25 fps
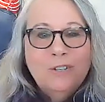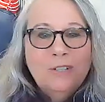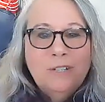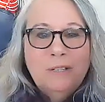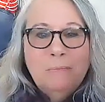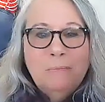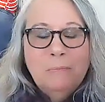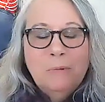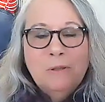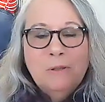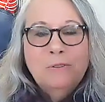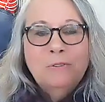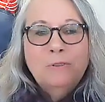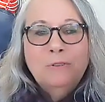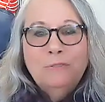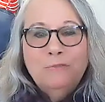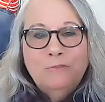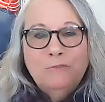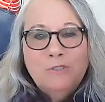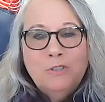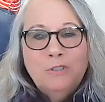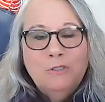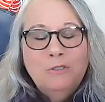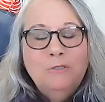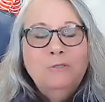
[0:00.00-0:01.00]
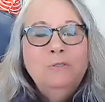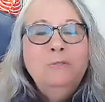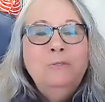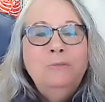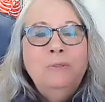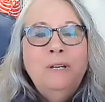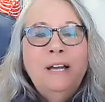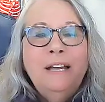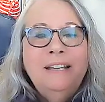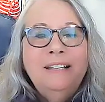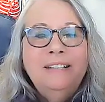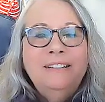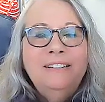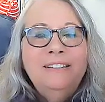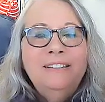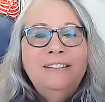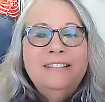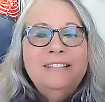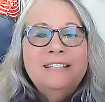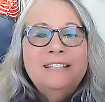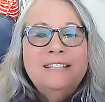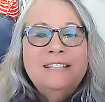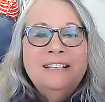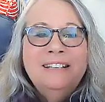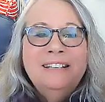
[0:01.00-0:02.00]
and a mother of two
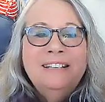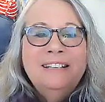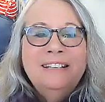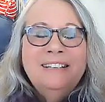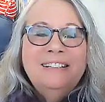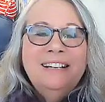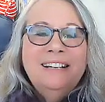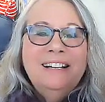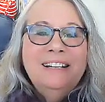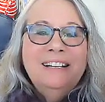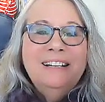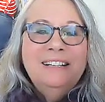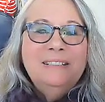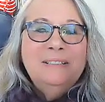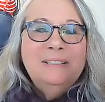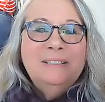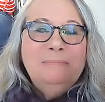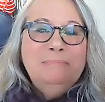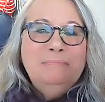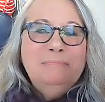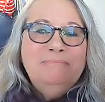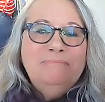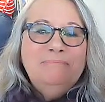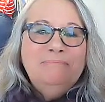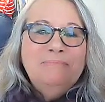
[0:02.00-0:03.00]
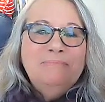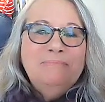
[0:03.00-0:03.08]
and um,